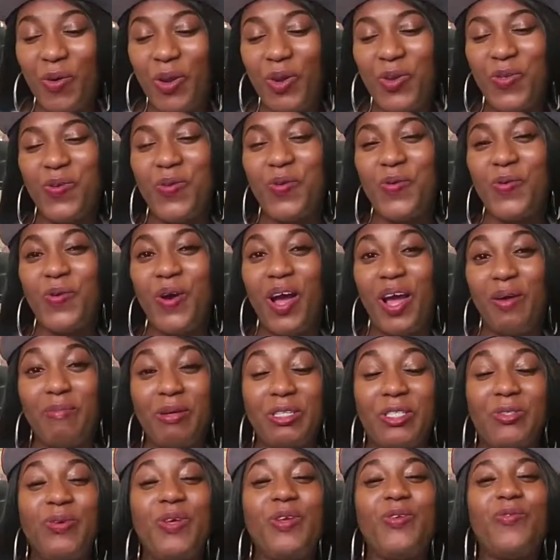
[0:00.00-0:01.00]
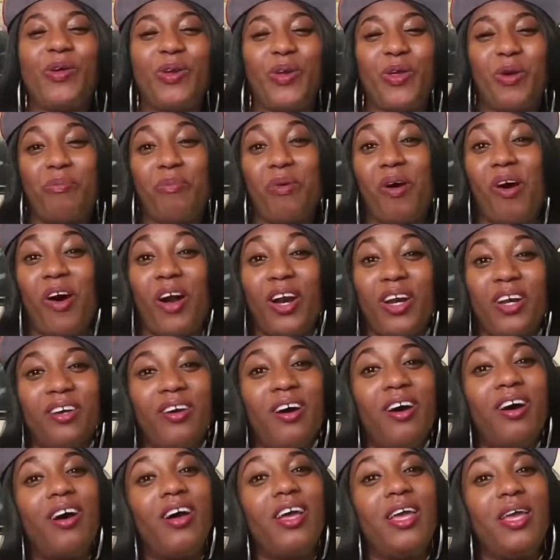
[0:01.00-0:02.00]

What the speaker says: you and your partner,